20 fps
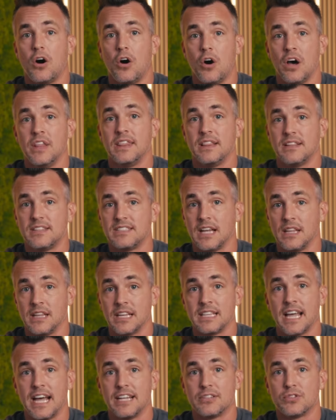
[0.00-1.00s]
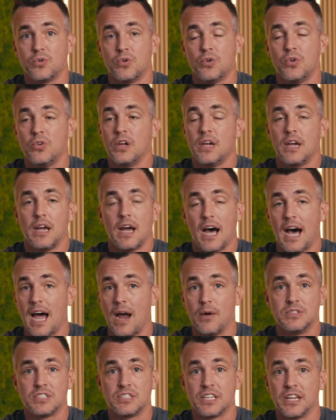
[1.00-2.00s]
on selling that tool,
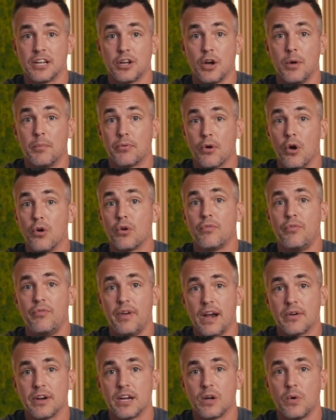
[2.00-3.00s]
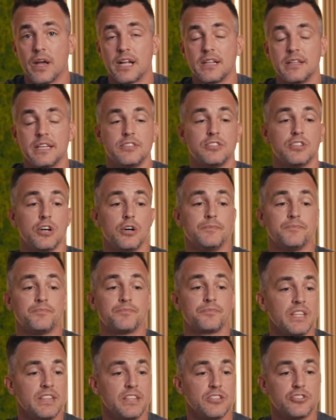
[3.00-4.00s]
I was gonna go broke very quickly. So
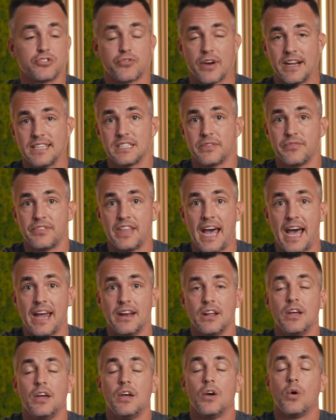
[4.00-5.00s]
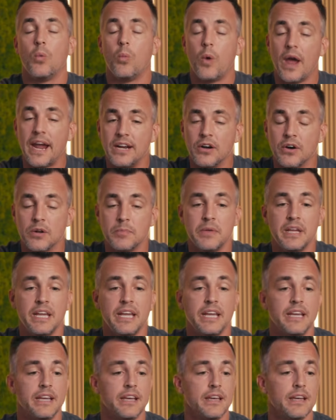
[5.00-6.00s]
the stress of that weighed on
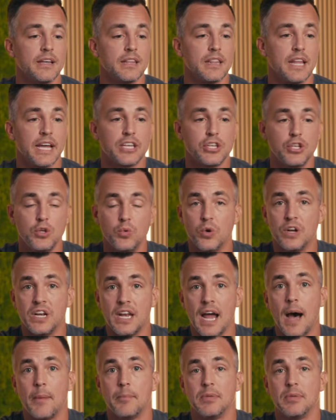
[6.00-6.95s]
me like you would not